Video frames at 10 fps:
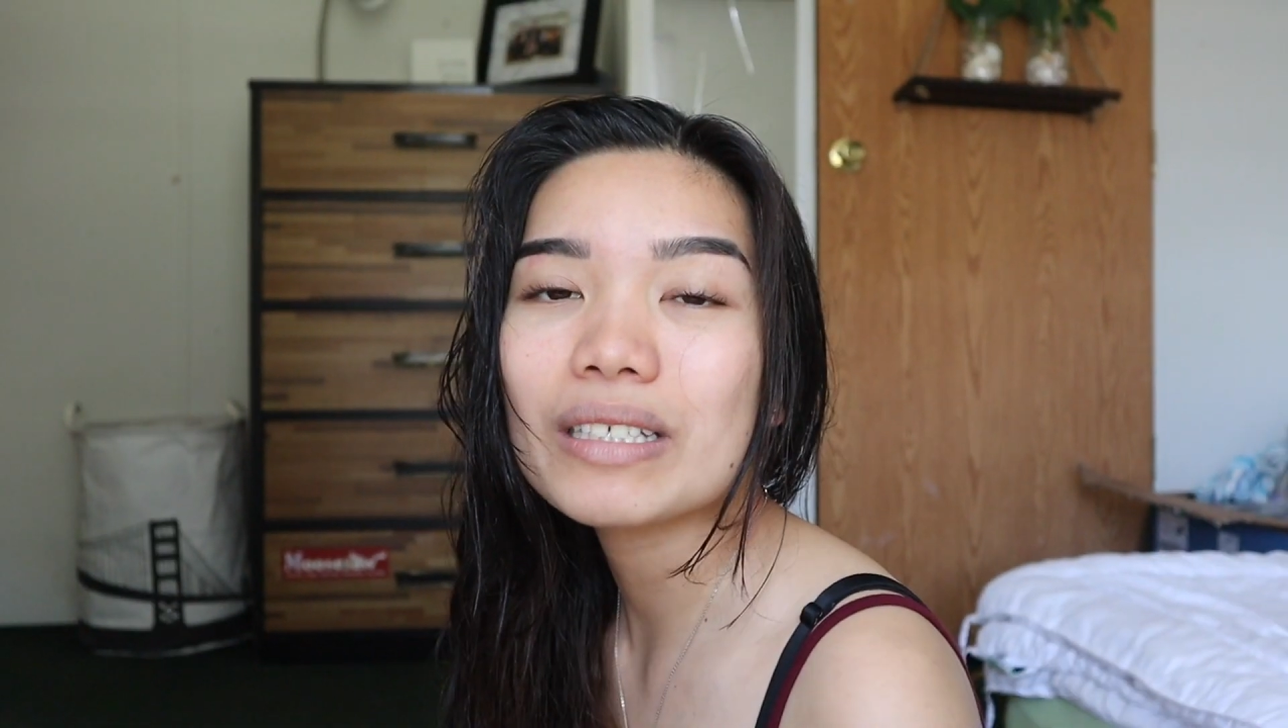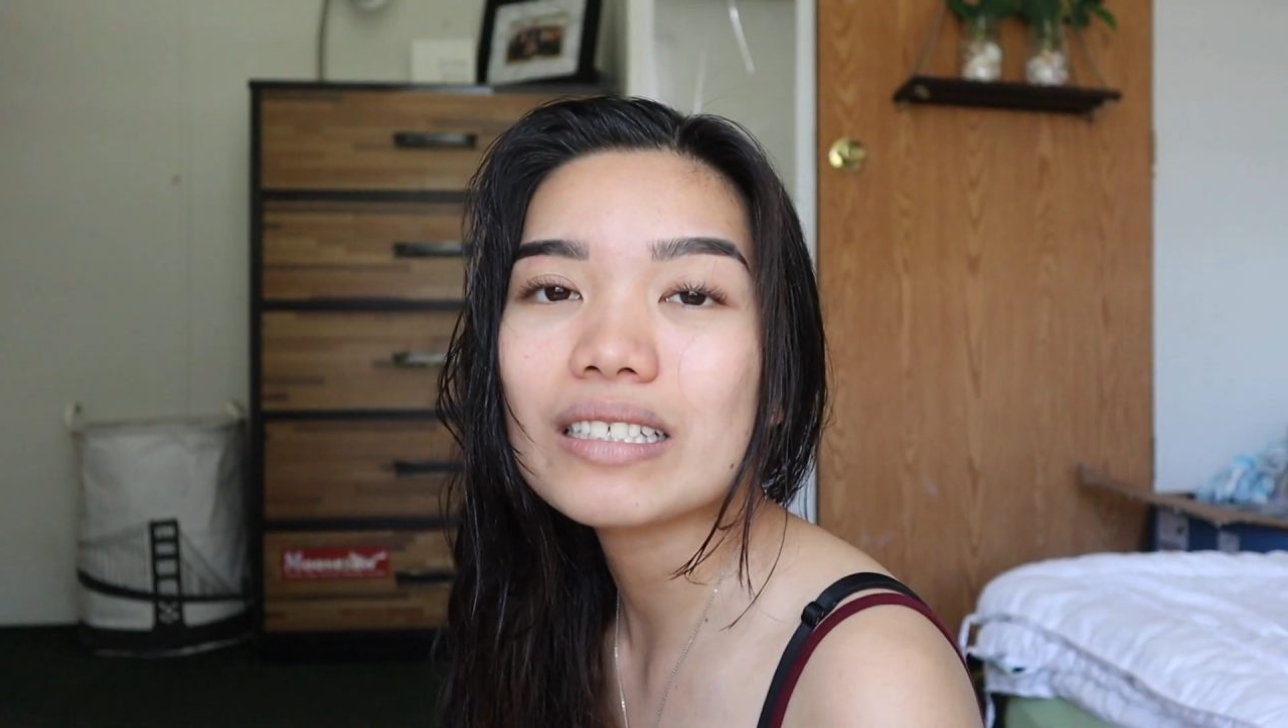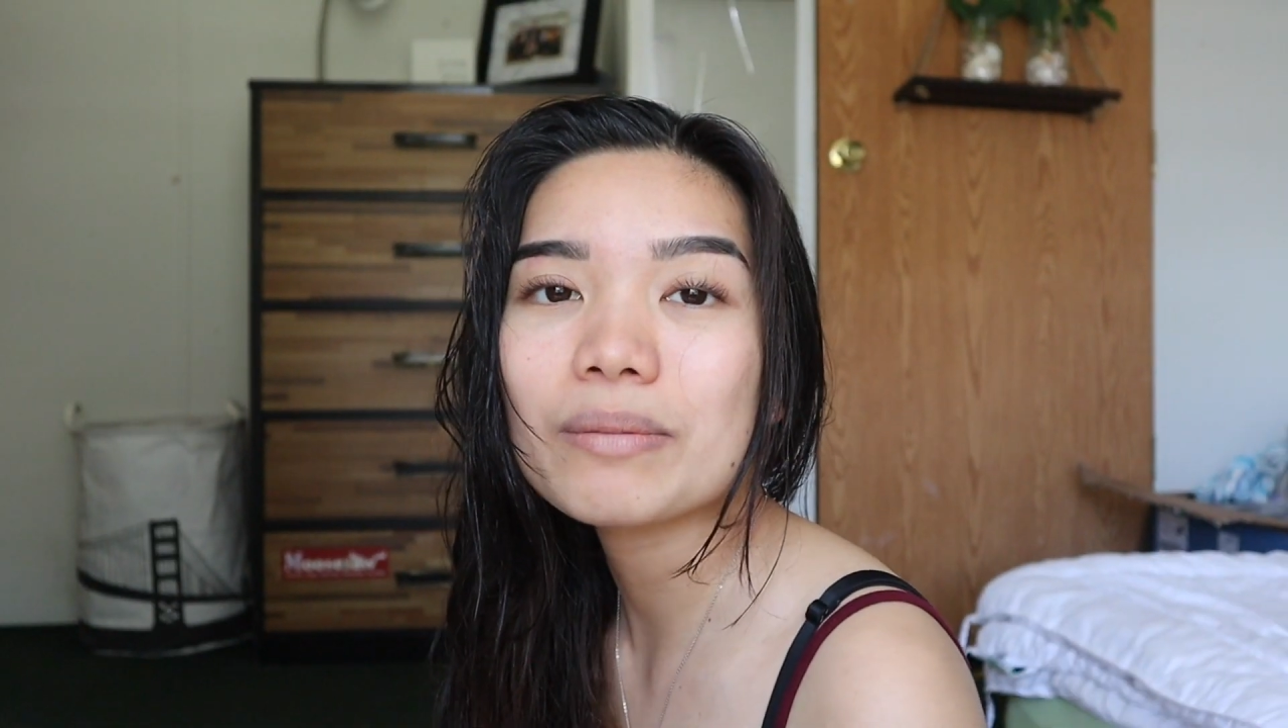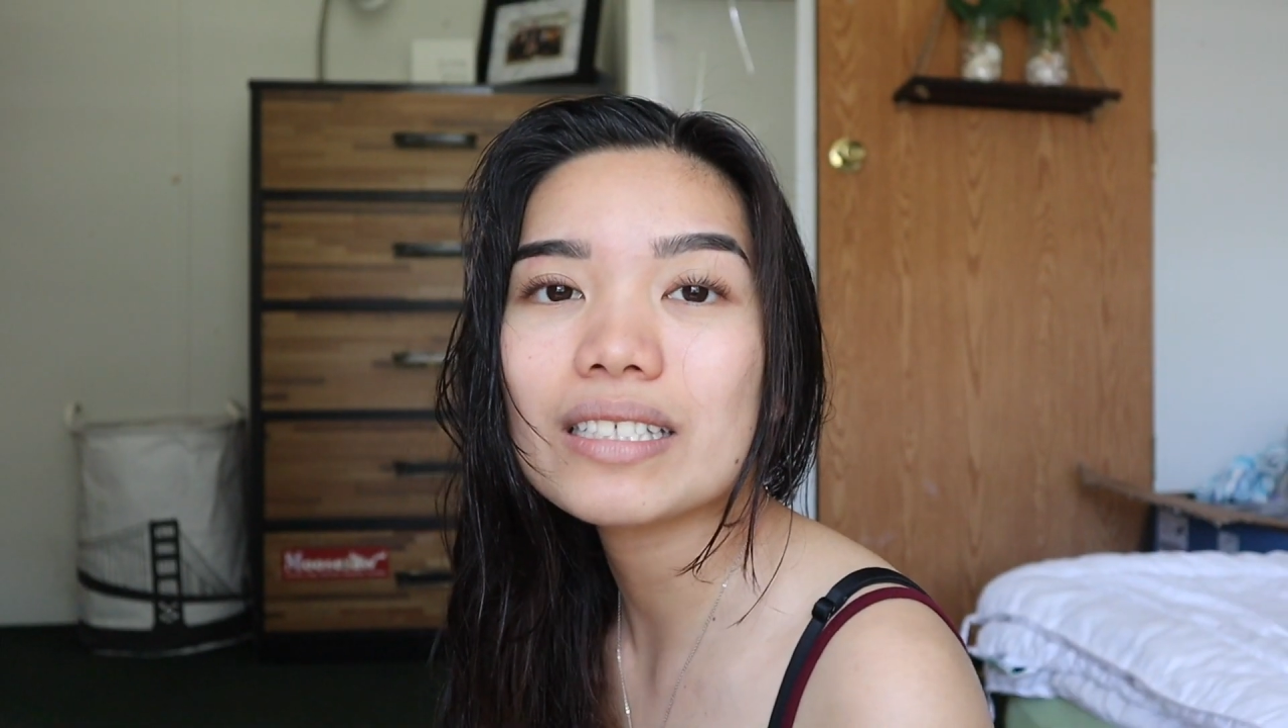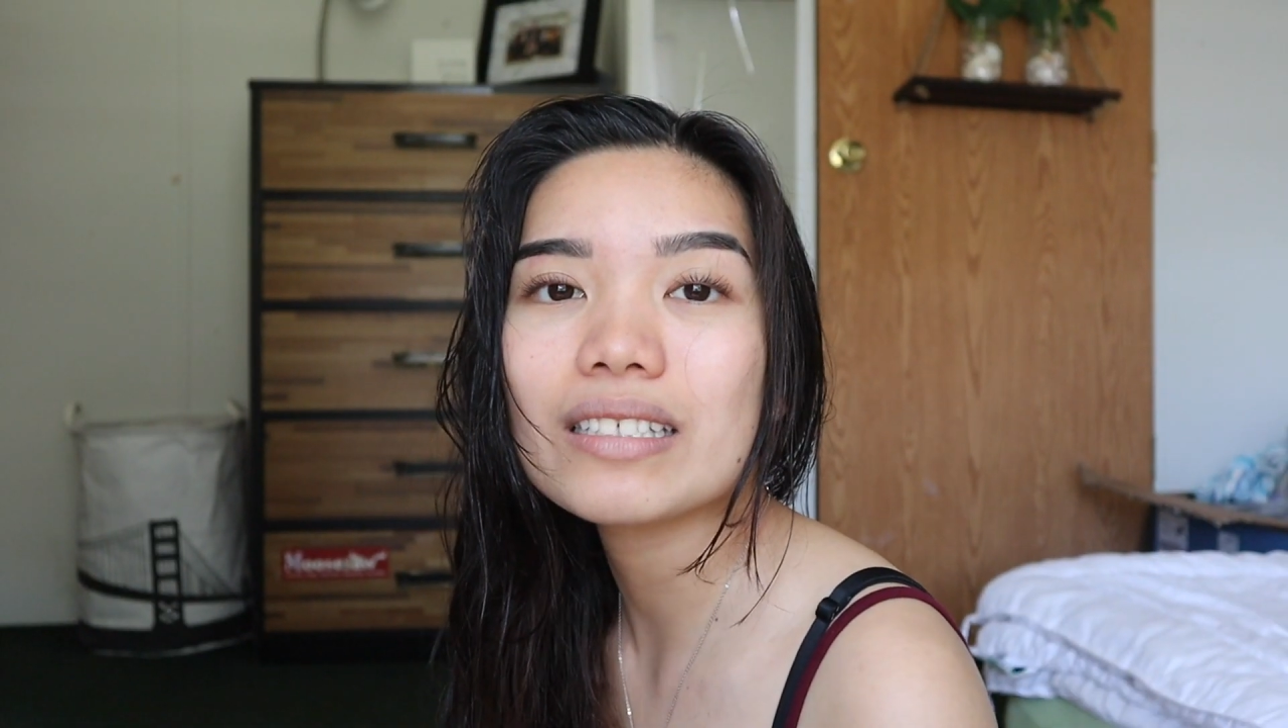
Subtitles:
I mean, cause my